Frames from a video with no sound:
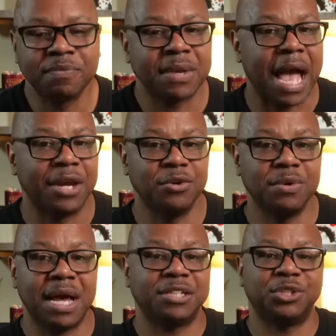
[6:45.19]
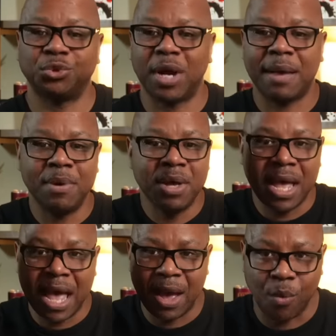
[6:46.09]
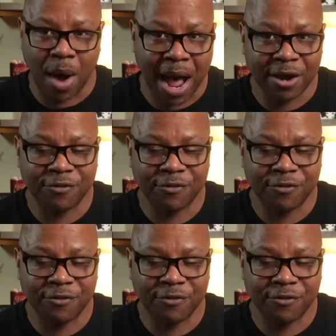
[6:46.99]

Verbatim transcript: I do not strap wire